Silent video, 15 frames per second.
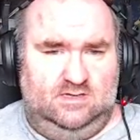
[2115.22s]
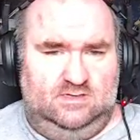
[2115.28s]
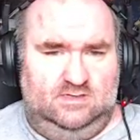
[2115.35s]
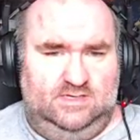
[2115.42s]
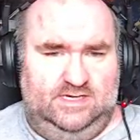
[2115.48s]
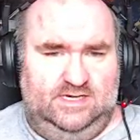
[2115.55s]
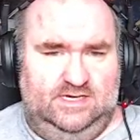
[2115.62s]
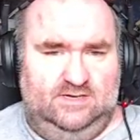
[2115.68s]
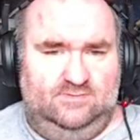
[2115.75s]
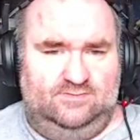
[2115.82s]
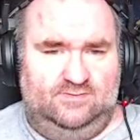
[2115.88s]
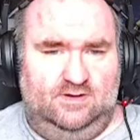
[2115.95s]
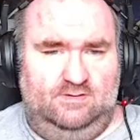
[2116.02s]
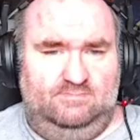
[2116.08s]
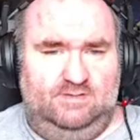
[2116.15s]
leading
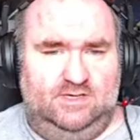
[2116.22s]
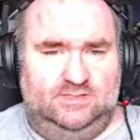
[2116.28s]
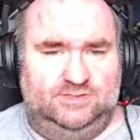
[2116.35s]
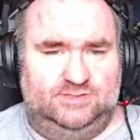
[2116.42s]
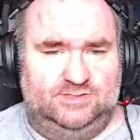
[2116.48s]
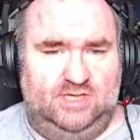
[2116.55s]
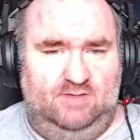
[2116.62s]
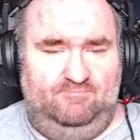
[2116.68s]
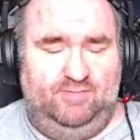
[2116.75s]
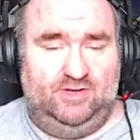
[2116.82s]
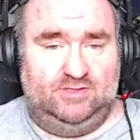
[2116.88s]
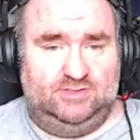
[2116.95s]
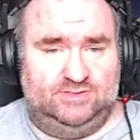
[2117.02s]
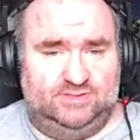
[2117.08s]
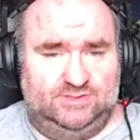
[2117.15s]
from jump
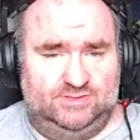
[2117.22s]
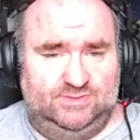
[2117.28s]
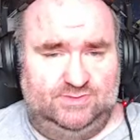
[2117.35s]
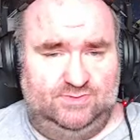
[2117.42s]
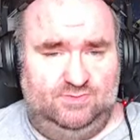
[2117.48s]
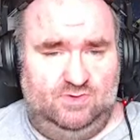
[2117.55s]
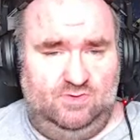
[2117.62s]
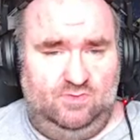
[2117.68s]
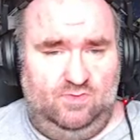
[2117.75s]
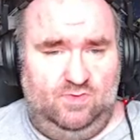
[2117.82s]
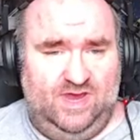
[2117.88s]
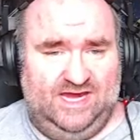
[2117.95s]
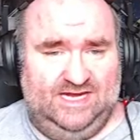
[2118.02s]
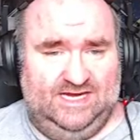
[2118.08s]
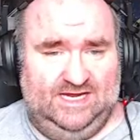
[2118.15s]
to
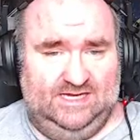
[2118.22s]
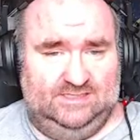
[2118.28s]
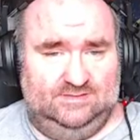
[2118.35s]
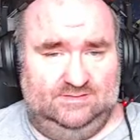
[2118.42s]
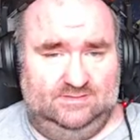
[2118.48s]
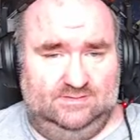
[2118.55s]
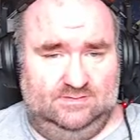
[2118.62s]
waiting.